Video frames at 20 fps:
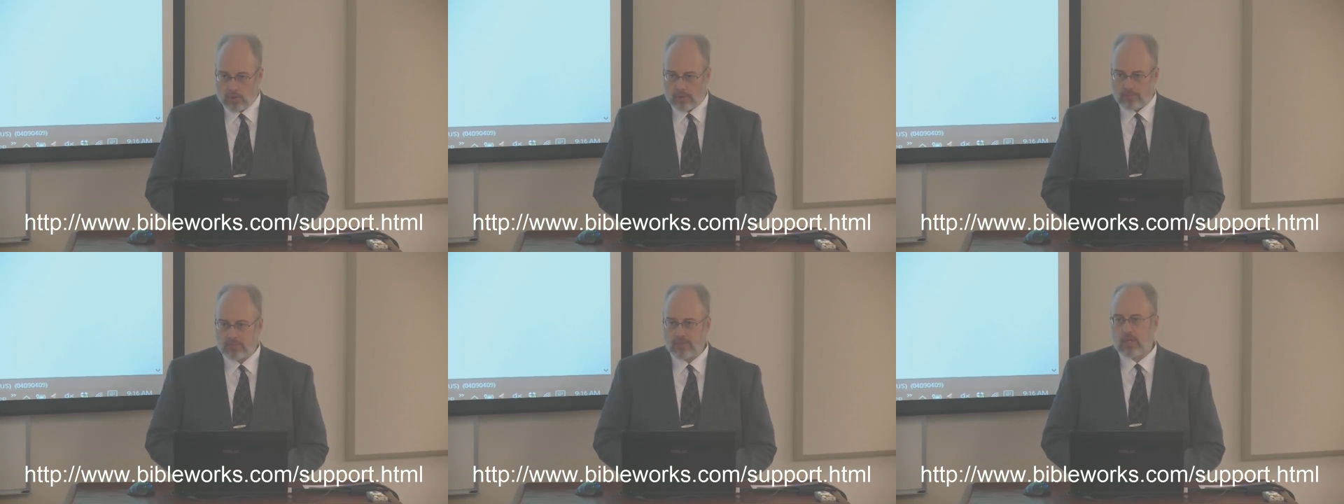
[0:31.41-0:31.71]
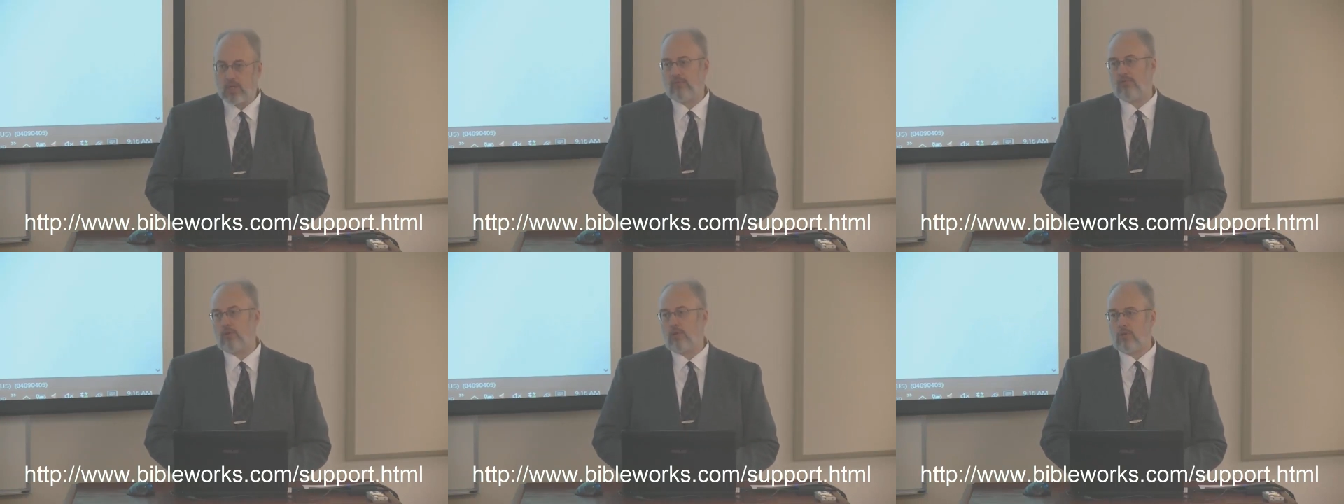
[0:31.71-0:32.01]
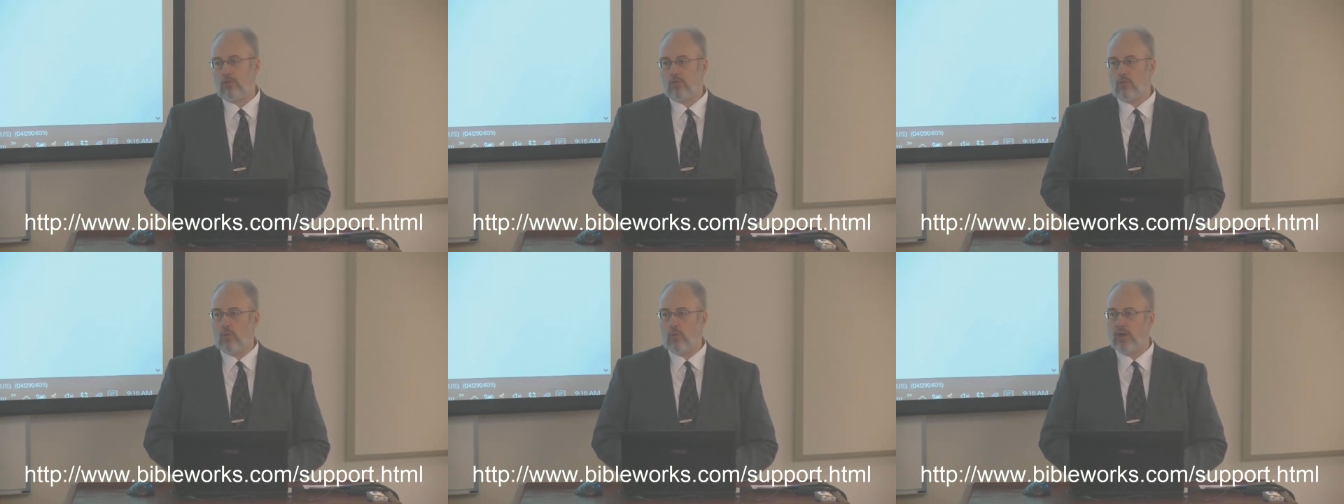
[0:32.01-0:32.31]
website if
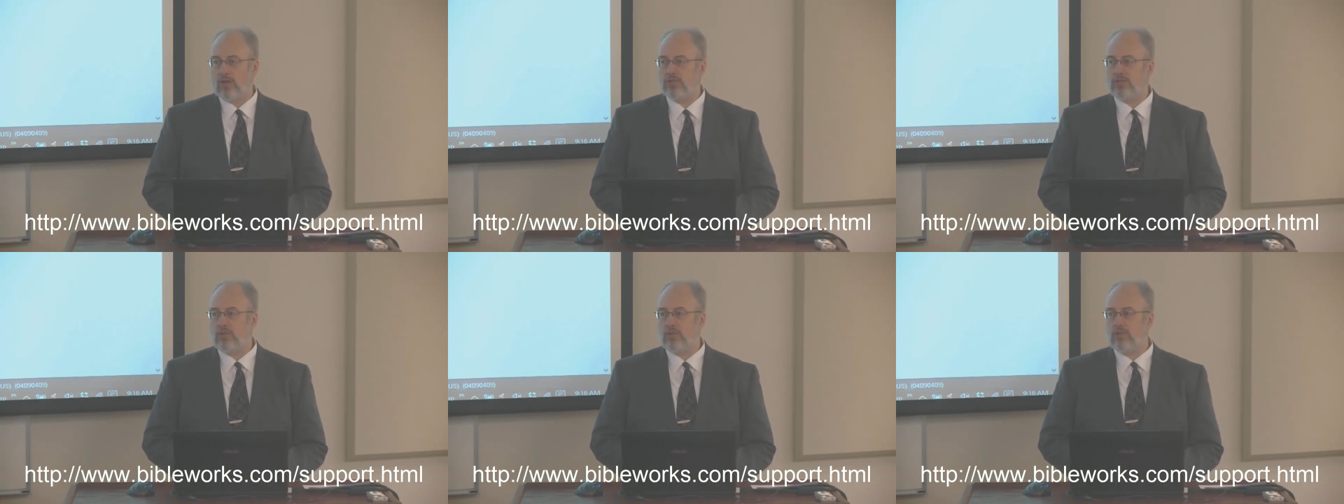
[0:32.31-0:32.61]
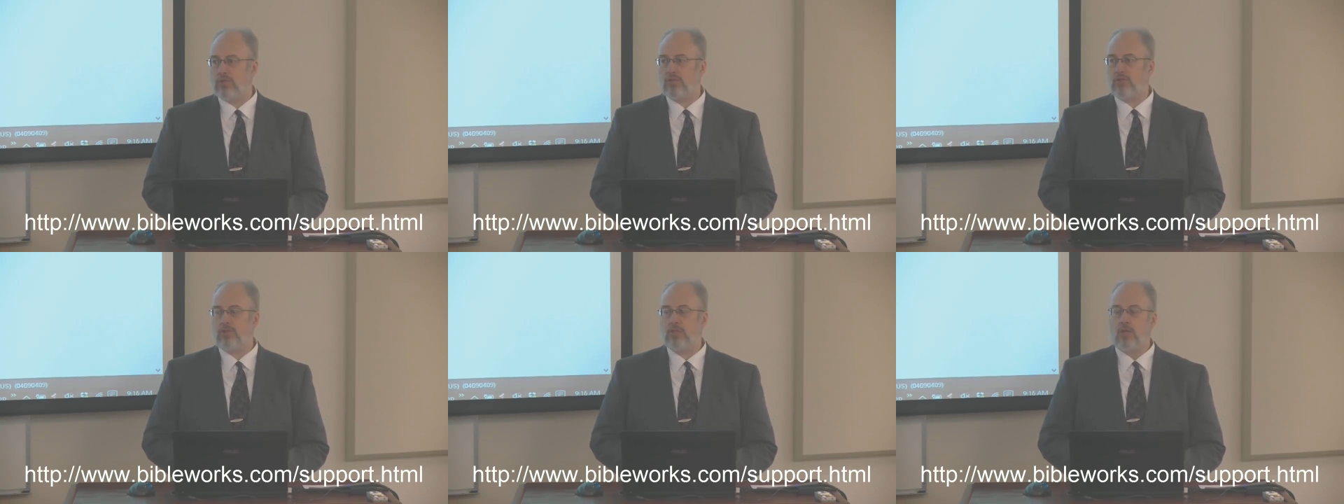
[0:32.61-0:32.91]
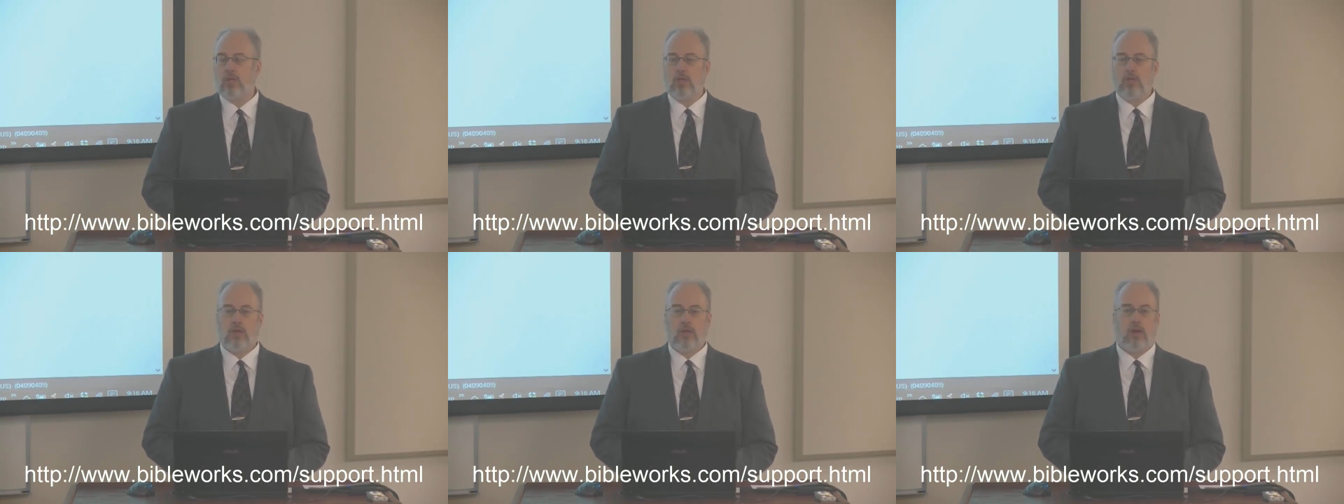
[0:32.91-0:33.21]
you do have
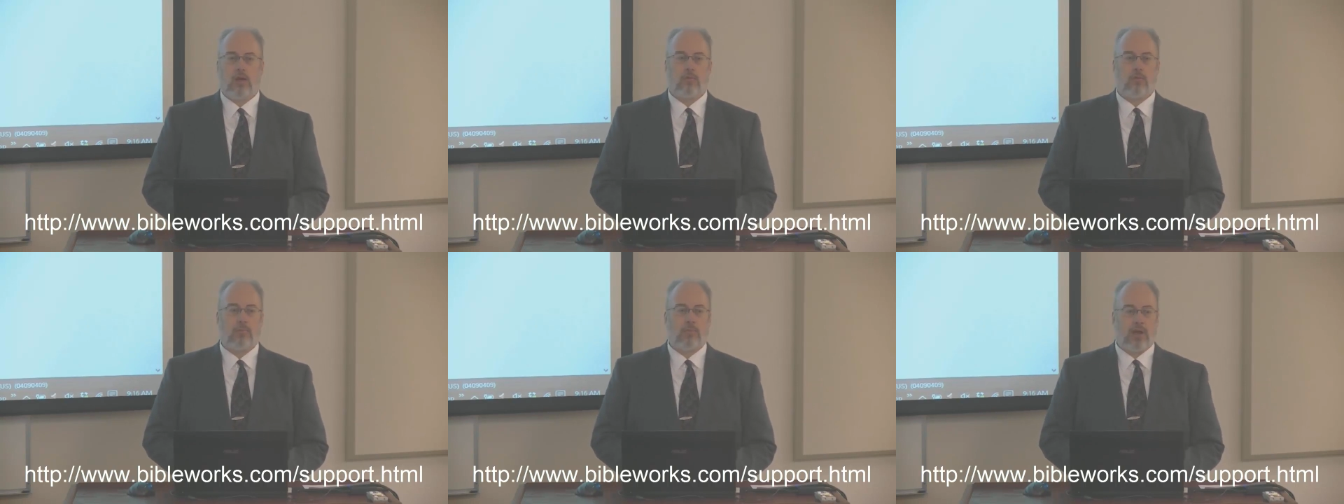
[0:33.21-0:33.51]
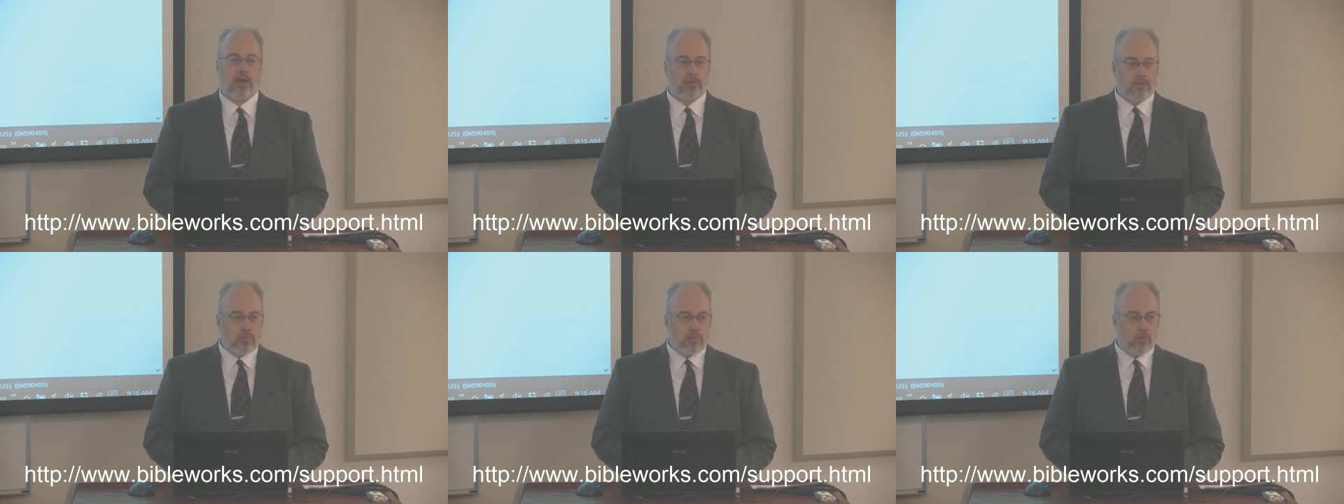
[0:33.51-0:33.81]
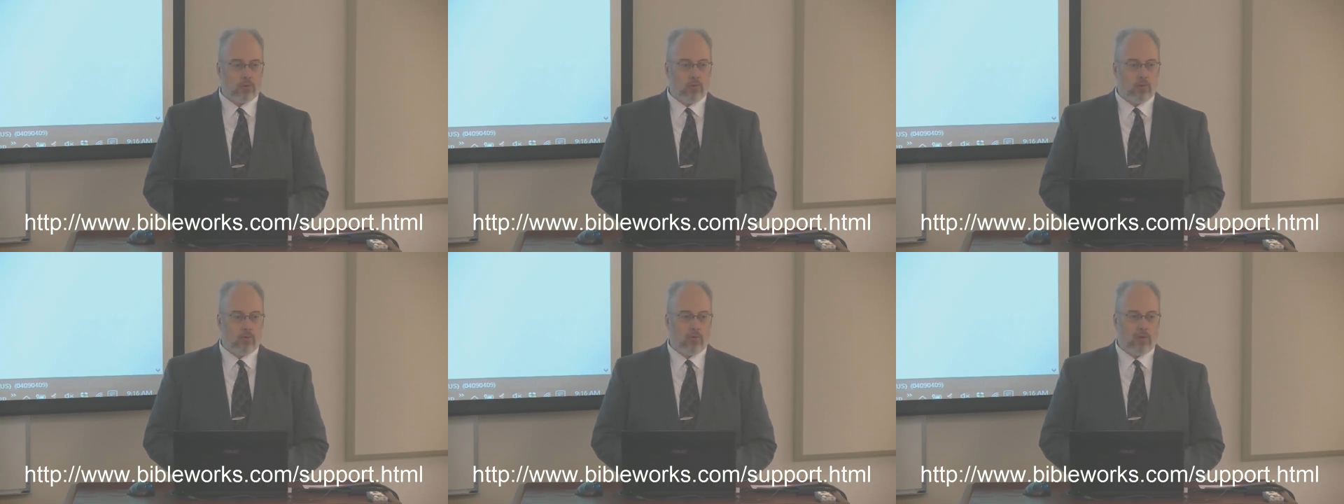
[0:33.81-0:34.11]
questions about
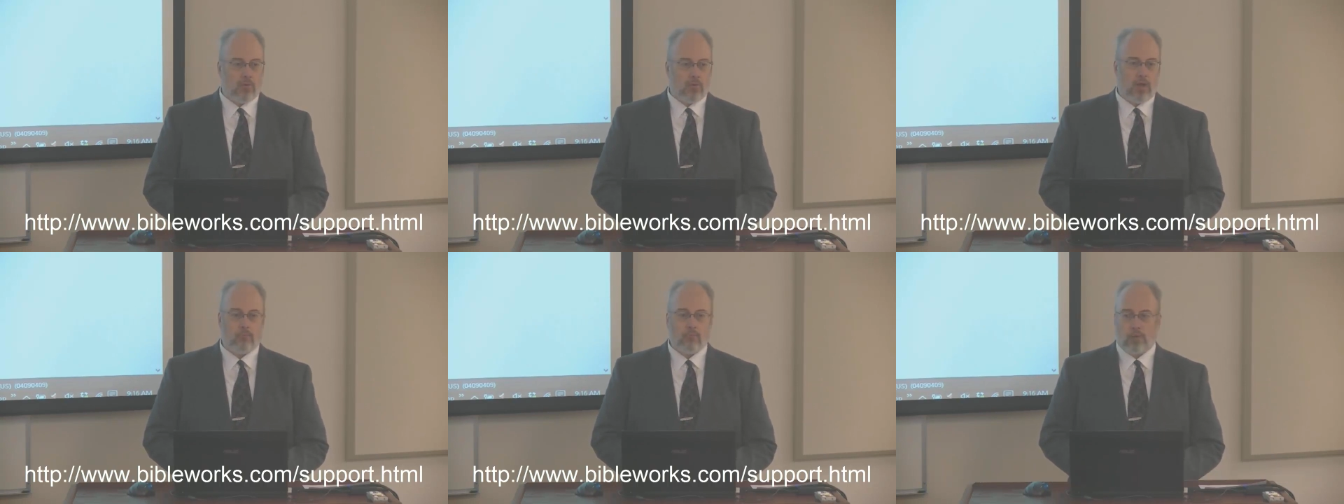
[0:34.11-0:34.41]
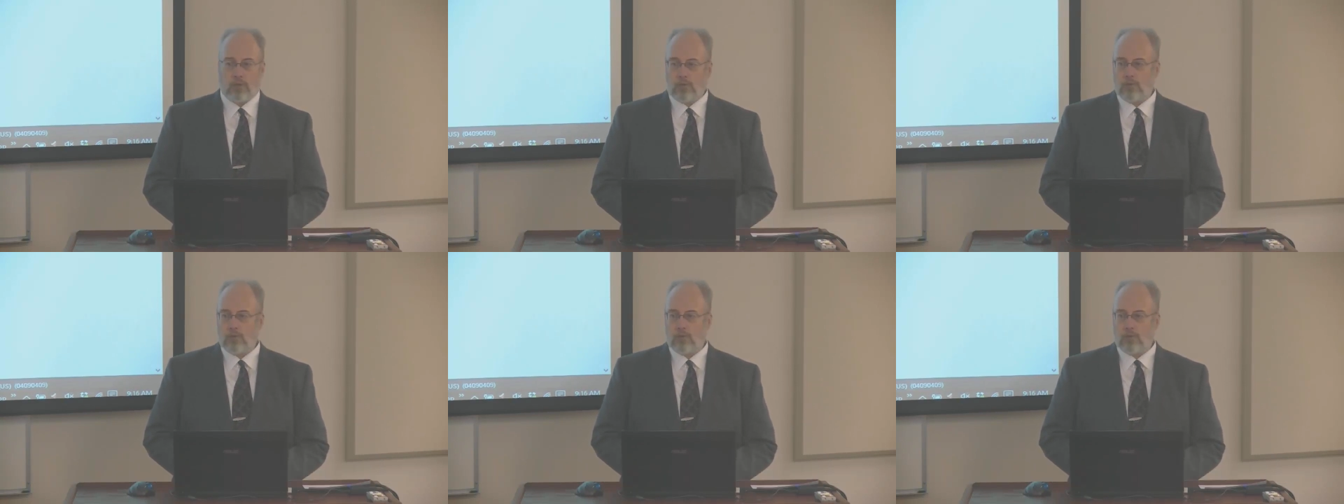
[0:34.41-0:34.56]
the program.